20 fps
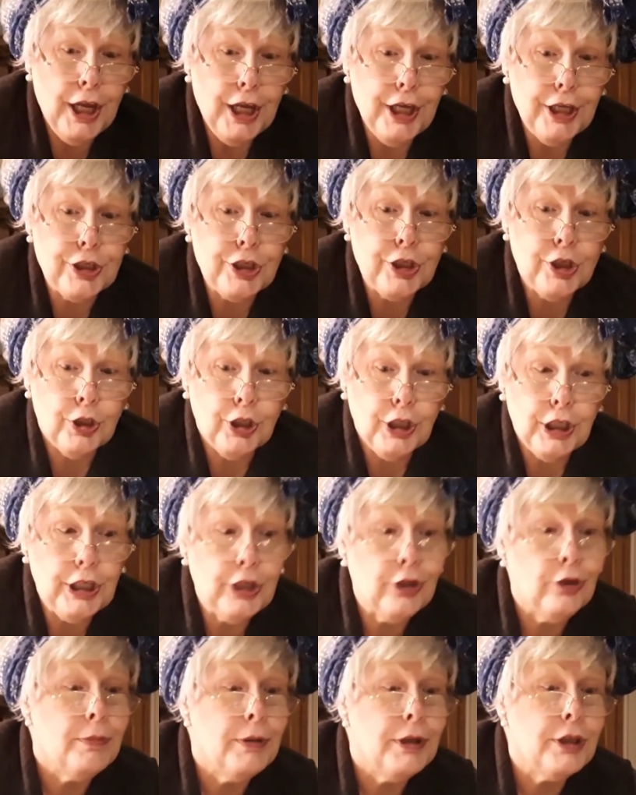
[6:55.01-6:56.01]
It's got a
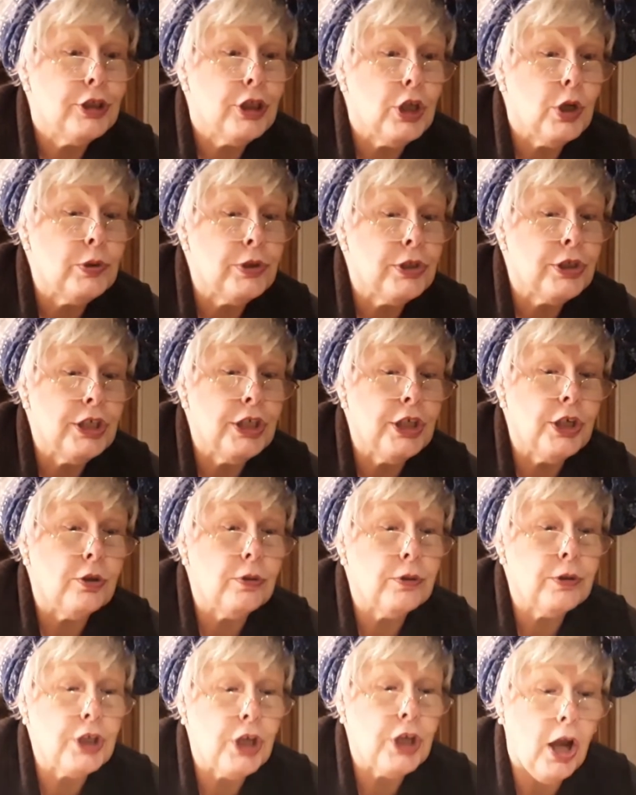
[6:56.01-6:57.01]
little bit toasty
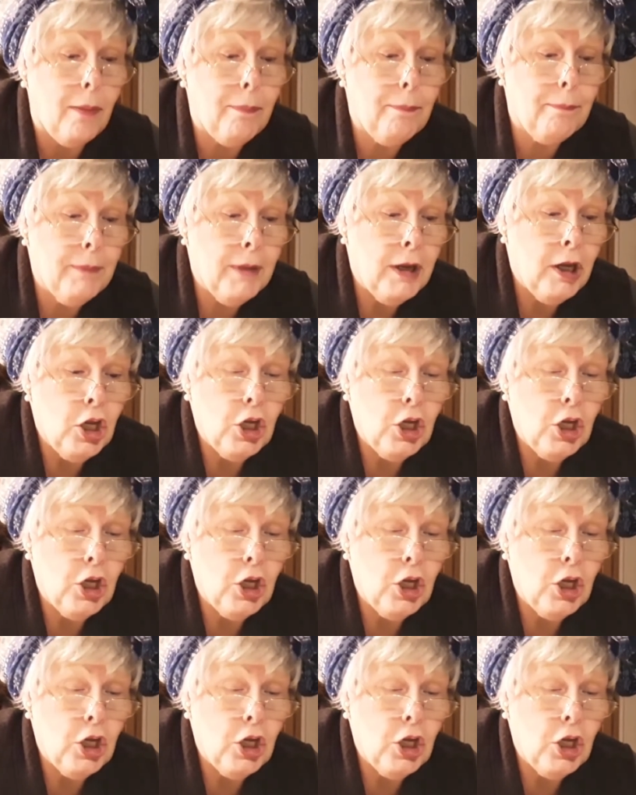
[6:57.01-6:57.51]
on top.